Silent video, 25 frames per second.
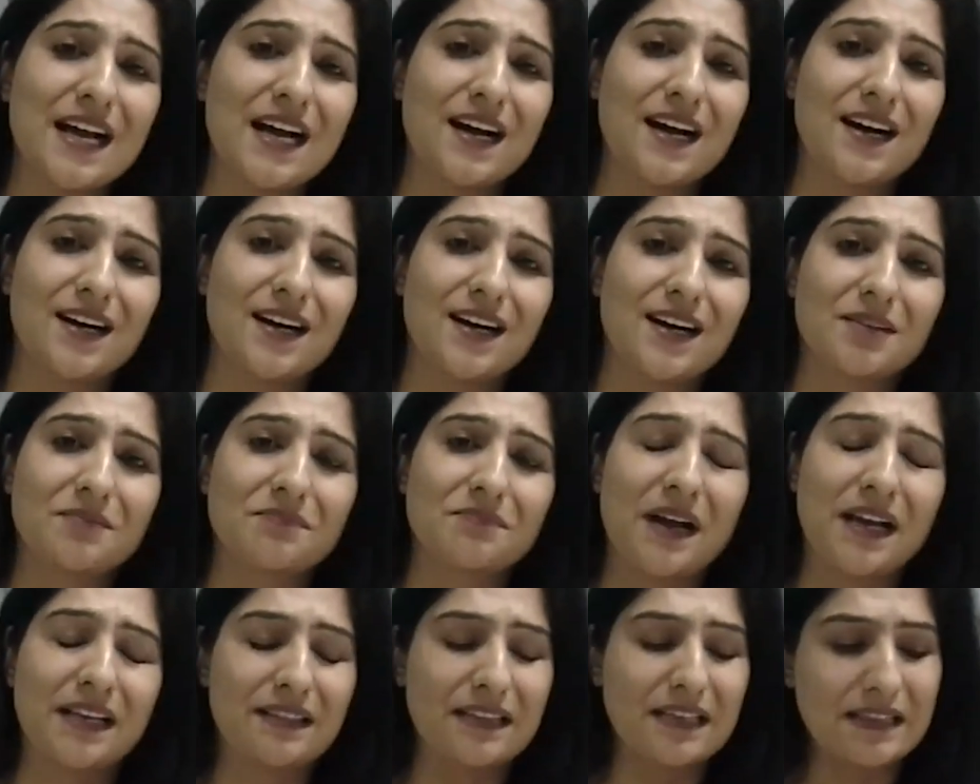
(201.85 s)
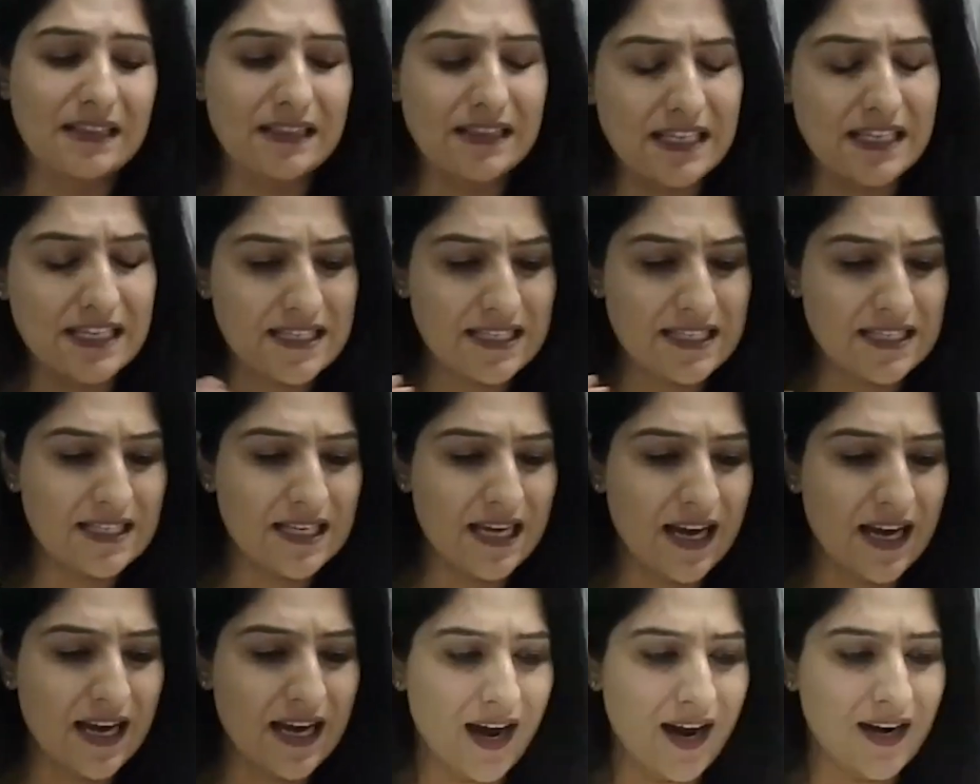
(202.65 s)
I think
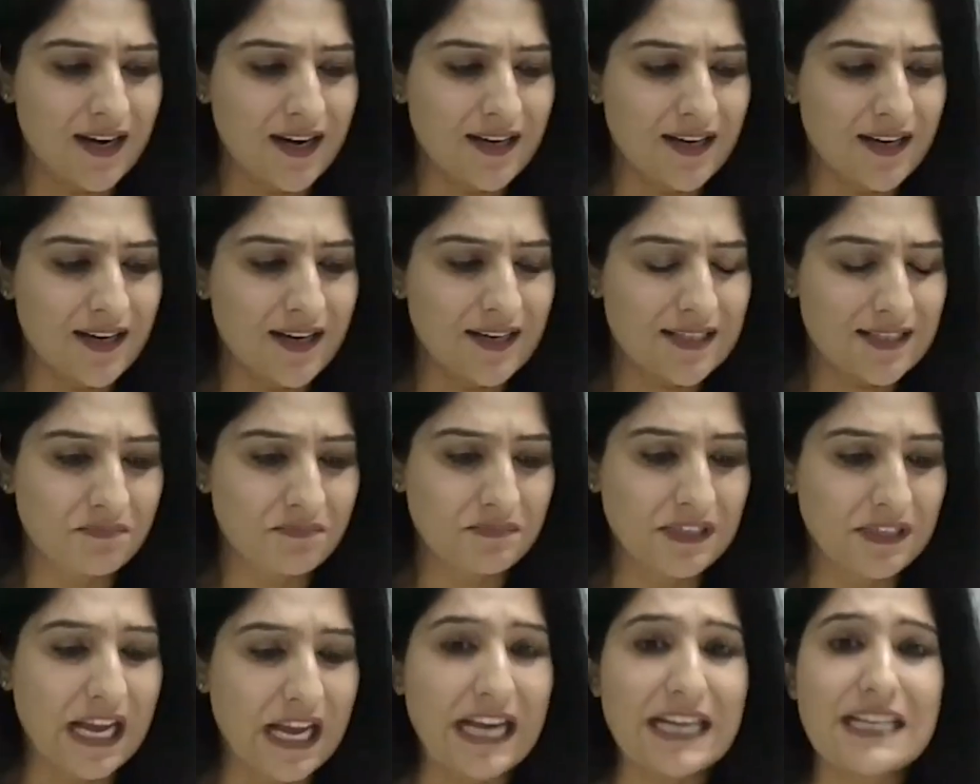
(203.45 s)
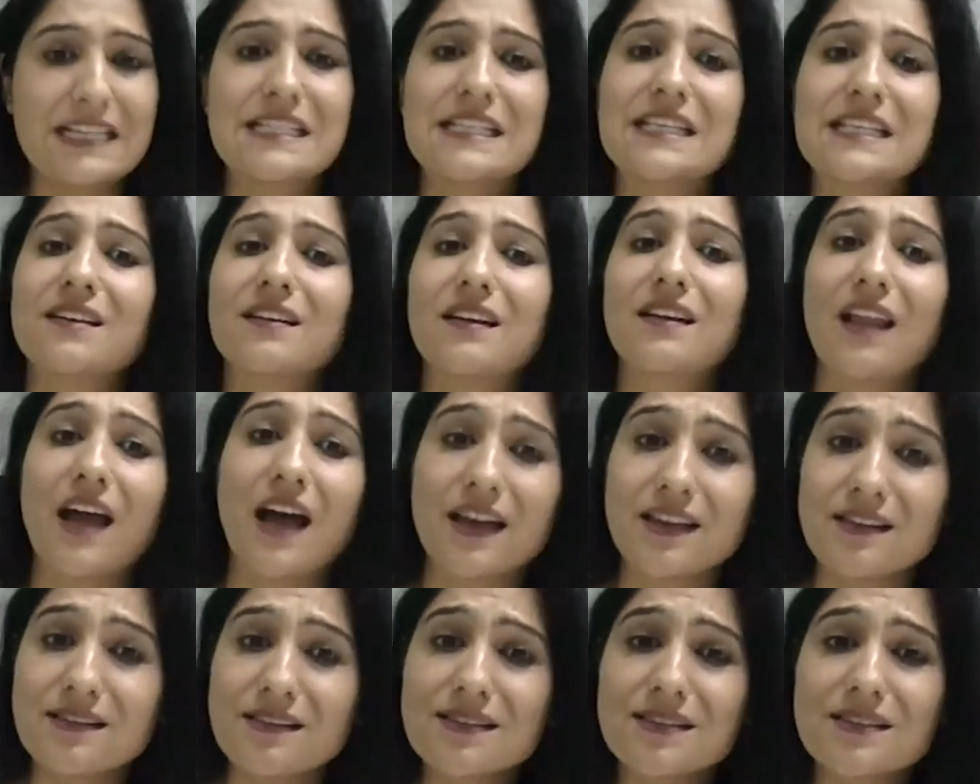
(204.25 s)
these are some guiding
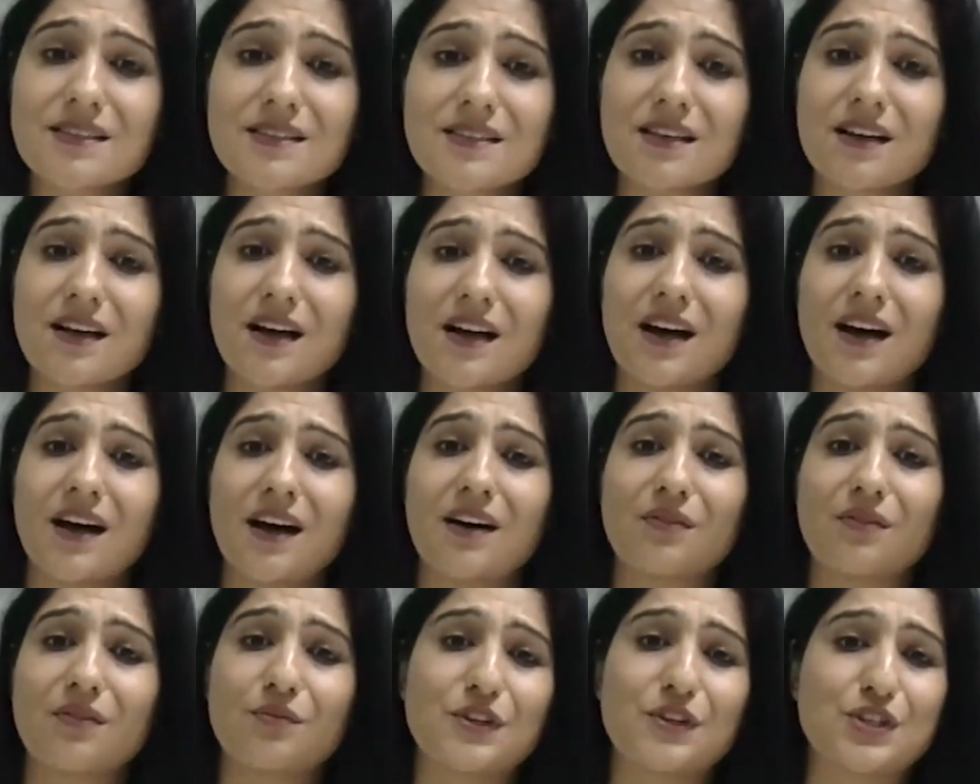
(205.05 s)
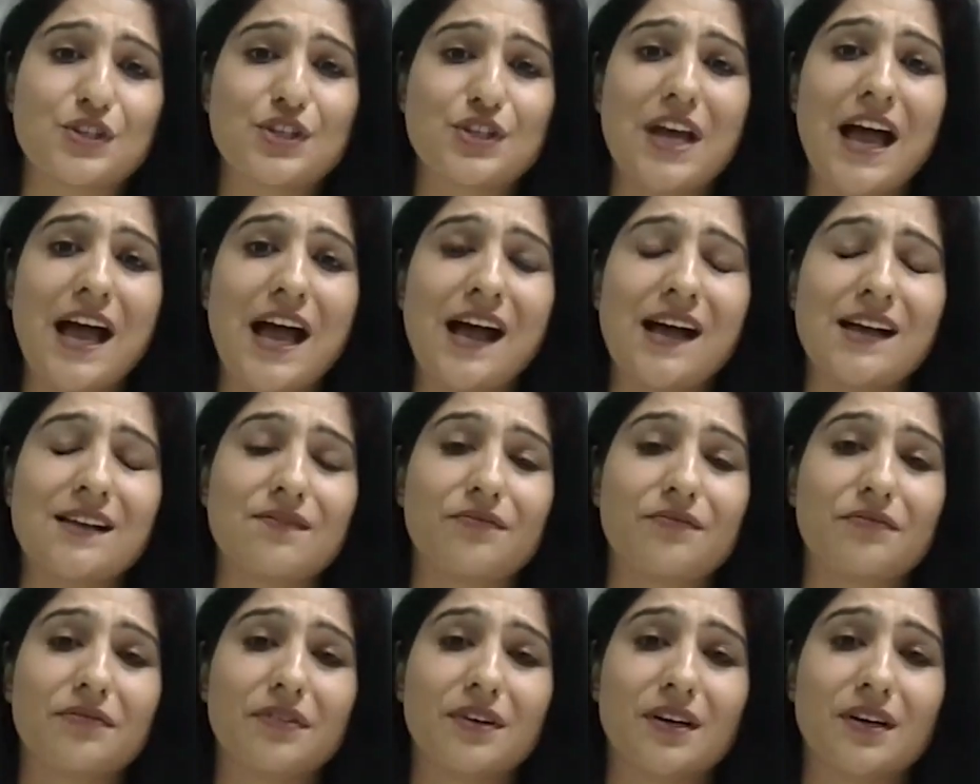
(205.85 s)
lines which have